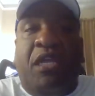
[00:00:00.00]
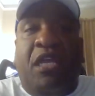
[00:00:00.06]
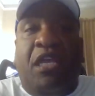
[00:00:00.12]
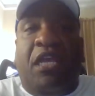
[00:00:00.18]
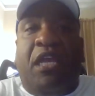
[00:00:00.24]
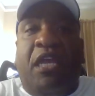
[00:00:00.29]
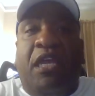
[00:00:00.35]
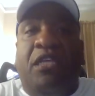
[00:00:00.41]

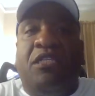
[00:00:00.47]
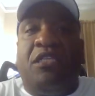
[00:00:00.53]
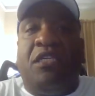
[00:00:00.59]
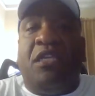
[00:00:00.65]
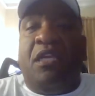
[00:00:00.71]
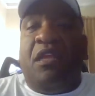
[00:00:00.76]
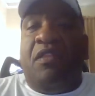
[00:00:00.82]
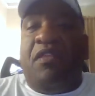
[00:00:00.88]
is
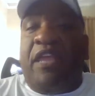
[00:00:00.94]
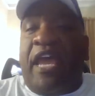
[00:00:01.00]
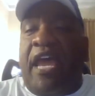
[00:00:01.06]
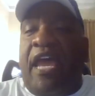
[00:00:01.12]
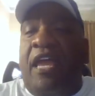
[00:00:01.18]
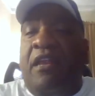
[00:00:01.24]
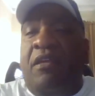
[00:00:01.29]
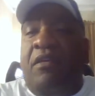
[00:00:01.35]

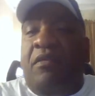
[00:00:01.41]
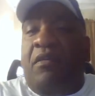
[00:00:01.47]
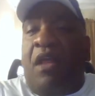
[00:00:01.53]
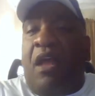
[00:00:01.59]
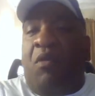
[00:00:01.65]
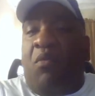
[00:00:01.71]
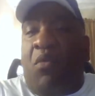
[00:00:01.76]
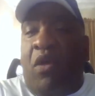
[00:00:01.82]
that
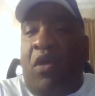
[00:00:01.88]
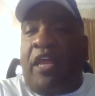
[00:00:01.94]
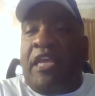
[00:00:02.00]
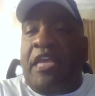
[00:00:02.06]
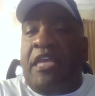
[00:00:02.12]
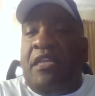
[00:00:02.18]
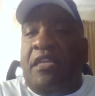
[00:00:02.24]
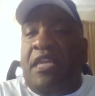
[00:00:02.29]
I
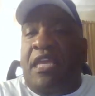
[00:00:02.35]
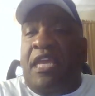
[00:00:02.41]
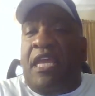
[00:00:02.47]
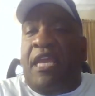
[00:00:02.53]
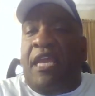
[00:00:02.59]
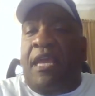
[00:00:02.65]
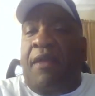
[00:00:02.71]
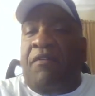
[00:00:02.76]
wanted
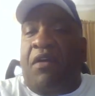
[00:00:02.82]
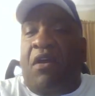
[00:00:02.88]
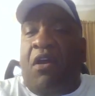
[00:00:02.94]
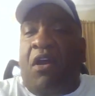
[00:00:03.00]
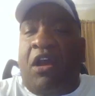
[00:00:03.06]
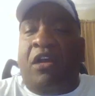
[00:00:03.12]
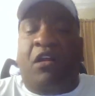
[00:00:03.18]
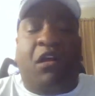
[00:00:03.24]
the
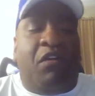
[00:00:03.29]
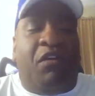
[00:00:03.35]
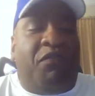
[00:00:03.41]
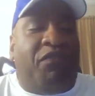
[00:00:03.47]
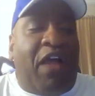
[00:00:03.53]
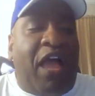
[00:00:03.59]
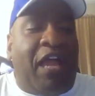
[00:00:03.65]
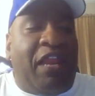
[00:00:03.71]
art of
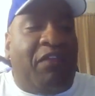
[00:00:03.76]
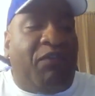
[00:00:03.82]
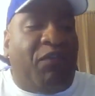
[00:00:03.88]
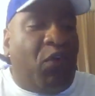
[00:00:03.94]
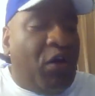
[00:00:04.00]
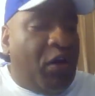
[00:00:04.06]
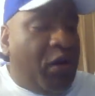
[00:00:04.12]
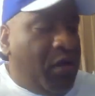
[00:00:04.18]
filing
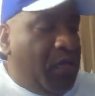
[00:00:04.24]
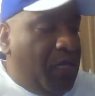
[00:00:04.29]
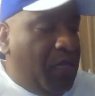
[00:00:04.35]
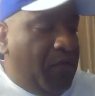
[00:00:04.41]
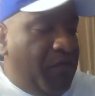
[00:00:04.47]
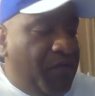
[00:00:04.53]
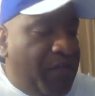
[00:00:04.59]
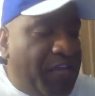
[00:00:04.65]
for
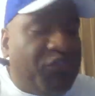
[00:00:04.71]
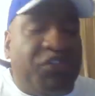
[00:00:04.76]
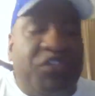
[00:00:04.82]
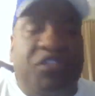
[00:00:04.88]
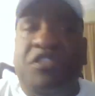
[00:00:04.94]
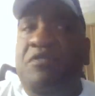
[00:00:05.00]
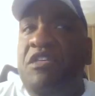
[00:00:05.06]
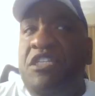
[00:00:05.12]

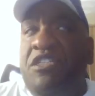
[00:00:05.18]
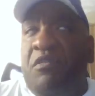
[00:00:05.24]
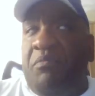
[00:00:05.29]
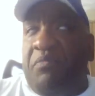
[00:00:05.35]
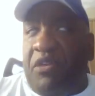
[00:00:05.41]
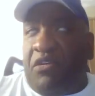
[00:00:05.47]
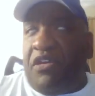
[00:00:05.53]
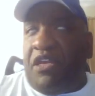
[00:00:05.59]
veterans
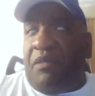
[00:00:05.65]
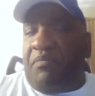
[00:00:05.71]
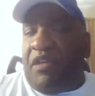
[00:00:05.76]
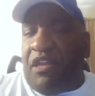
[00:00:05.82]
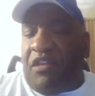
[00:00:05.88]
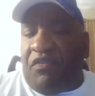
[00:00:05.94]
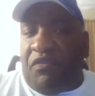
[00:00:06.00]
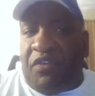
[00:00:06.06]
disability
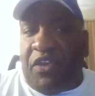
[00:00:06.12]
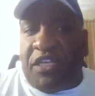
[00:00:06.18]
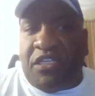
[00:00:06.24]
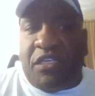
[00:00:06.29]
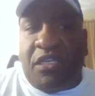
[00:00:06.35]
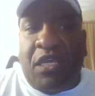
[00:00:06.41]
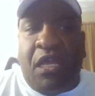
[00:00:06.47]
benefits,